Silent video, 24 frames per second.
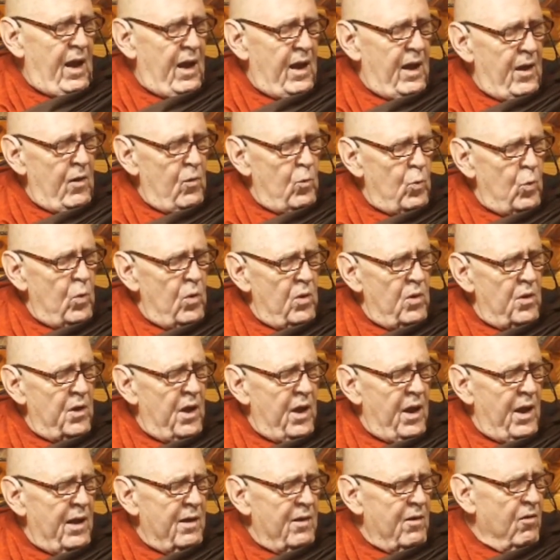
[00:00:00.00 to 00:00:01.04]
I will
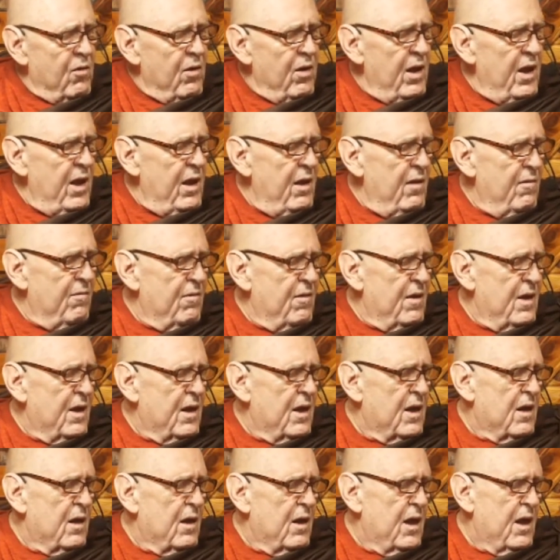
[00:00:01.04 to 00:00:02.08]
not crave
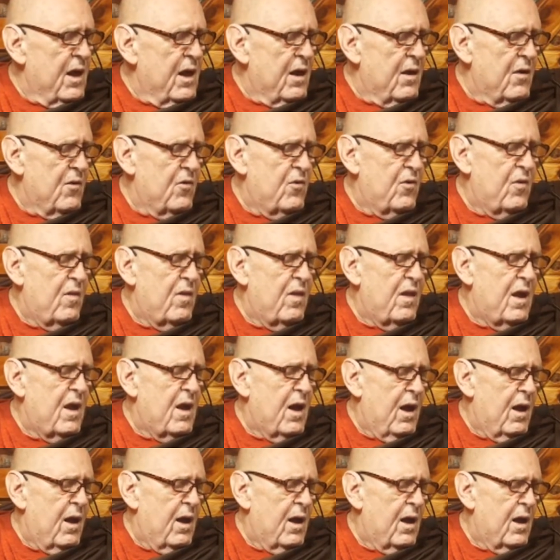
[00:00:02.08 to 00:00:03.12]
and cling to the
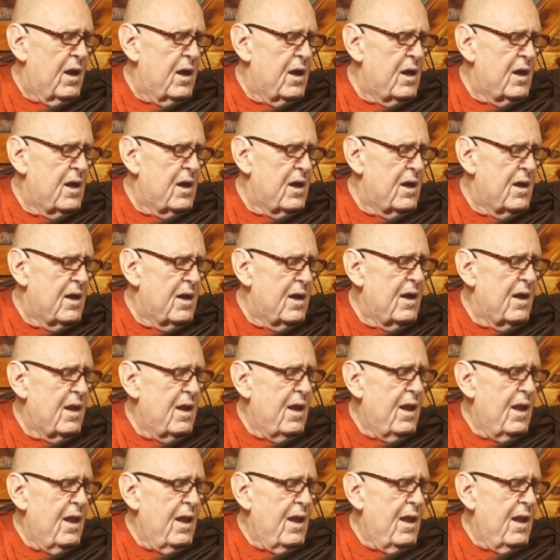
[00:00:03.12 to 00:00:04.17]
eye,
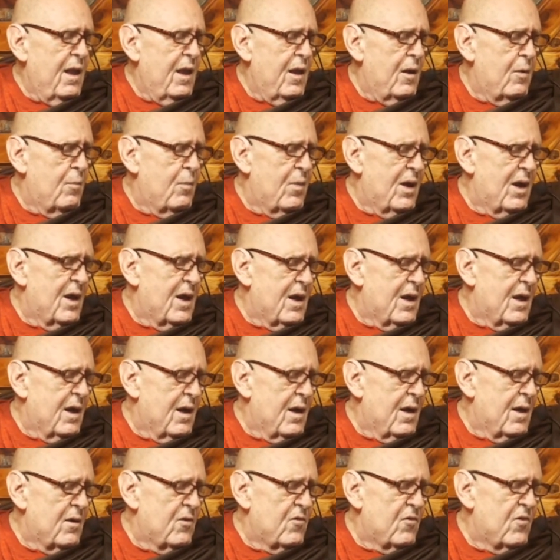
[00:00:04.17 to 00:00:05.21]
and my
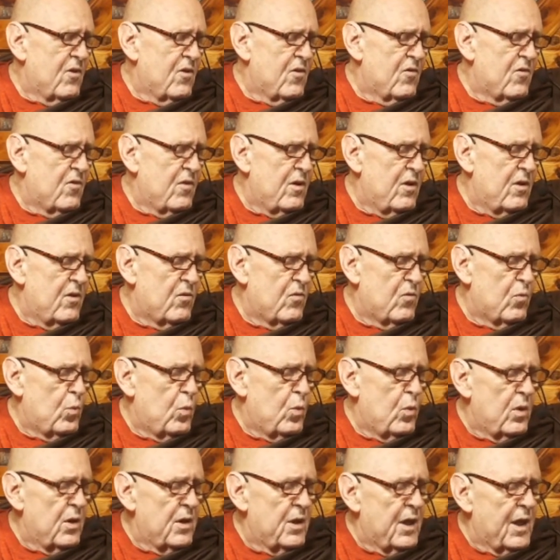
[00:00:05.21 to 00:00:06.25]
consciousness
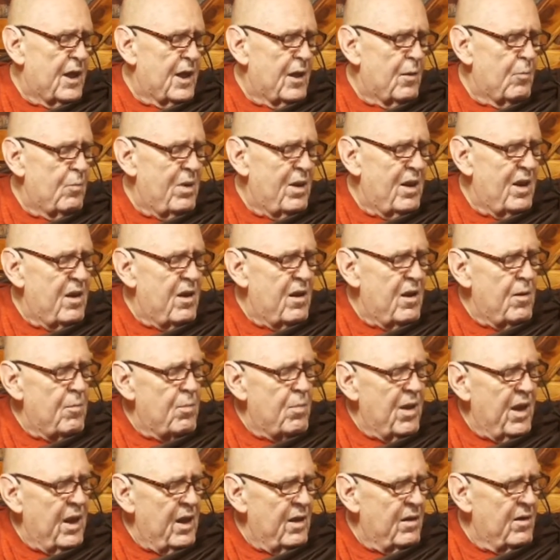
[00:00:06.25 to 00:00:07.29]
will not be
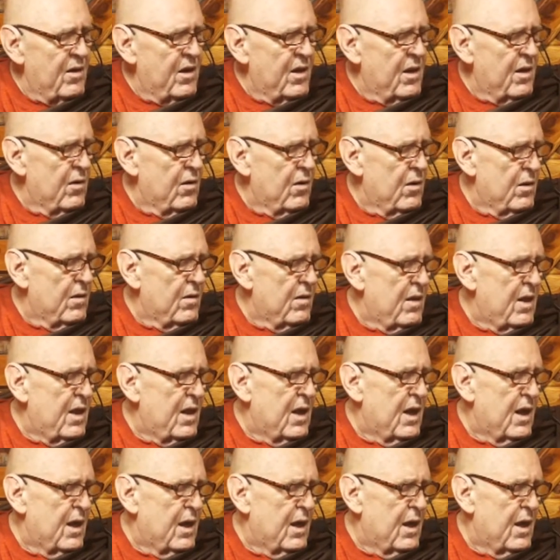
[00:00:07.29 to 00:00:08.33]
dependent on
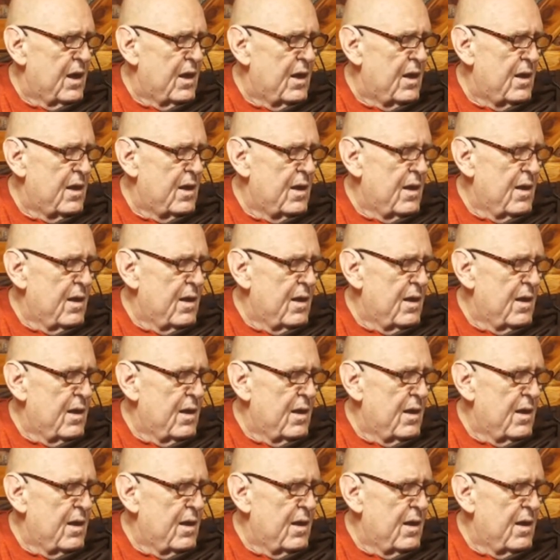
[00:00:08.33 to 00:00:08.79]
the eye.